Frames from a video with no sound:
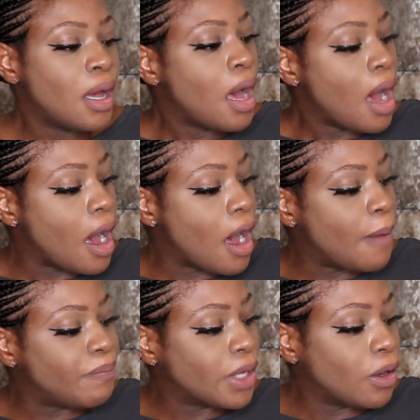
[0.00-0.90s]

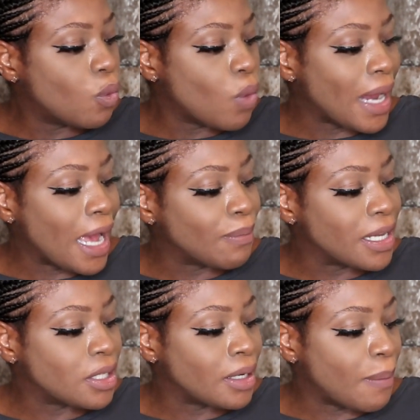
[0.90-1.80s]
When I had
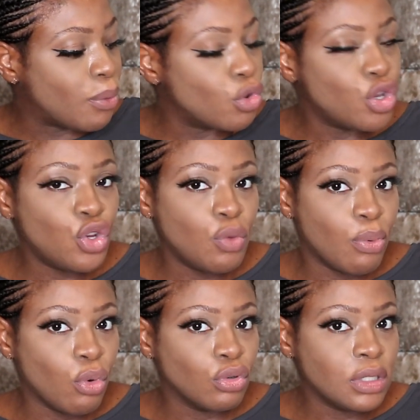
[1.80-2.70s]
my son, I bought
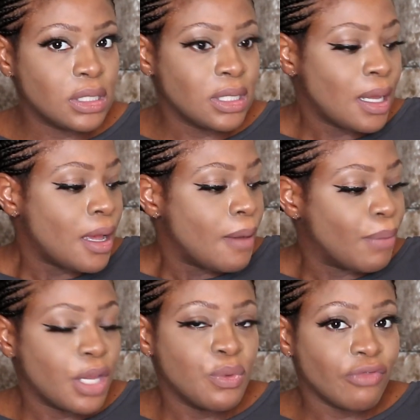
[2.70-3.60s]
newborns,
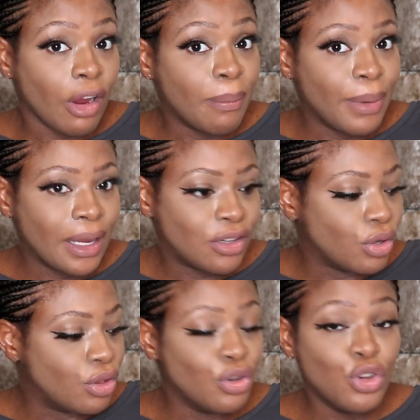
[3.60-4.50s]
but he was very big,
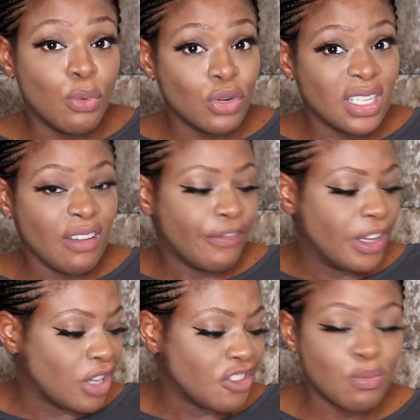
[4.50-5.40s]
so the newborns didn't
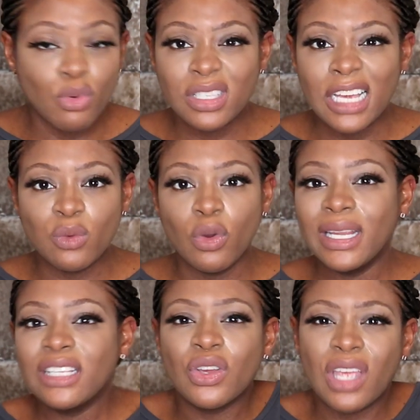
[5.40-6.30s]
fit, so I just bought a size
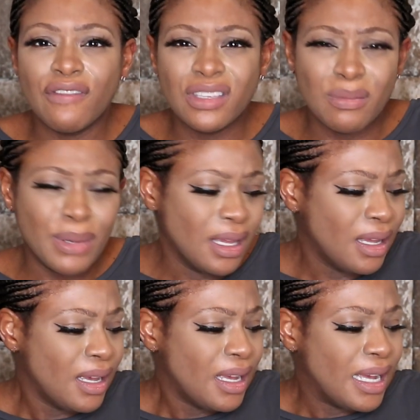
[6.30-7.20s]
1. It's okay if it's
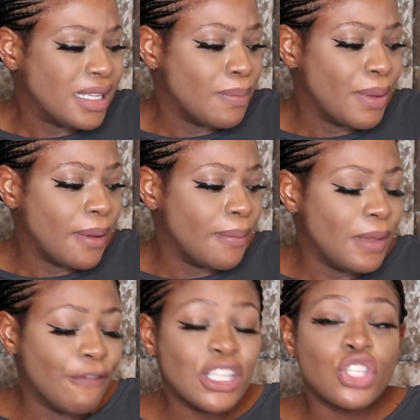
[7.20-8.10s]
a
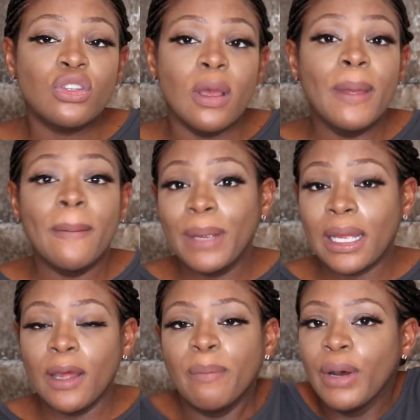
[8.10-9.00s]
bit
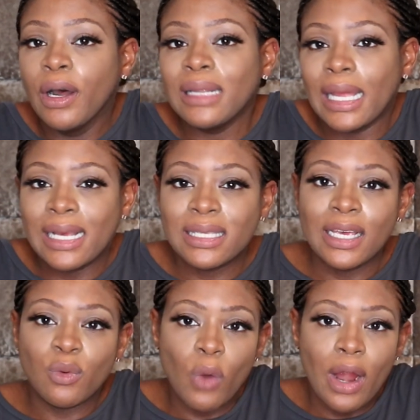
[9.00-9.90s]
bigger, but like I
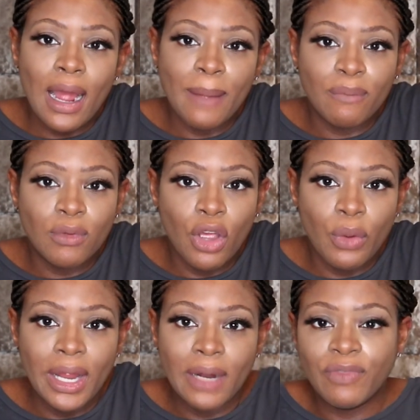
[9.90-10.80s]
said, where I'm
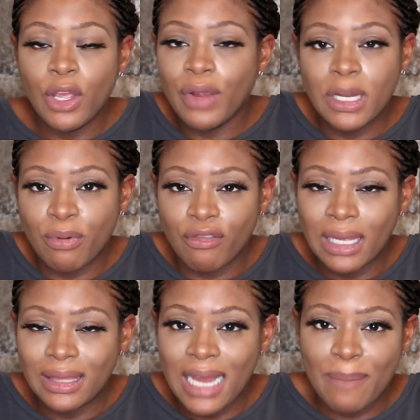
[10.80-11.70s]
going, they already
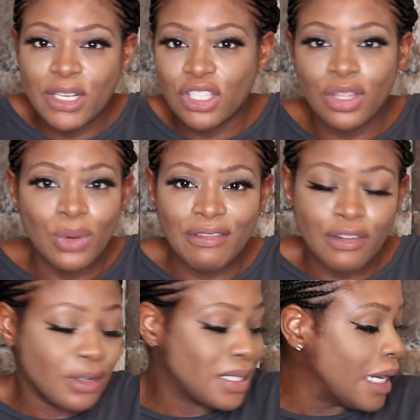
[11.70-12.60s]
provide the nappies, so they'll have
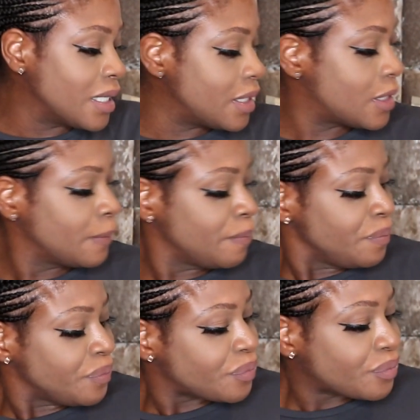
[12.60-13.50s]
different sizes.
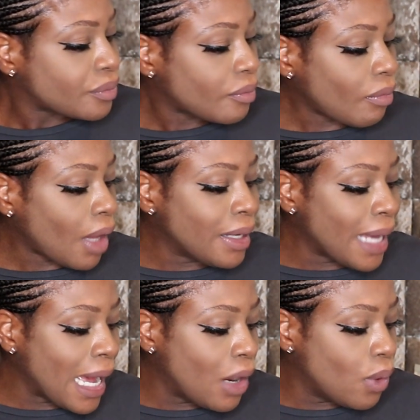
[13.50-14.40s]

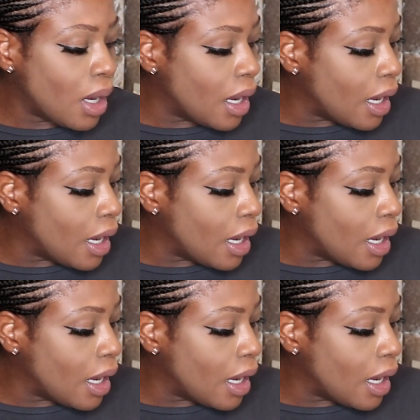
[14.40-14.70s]
Now,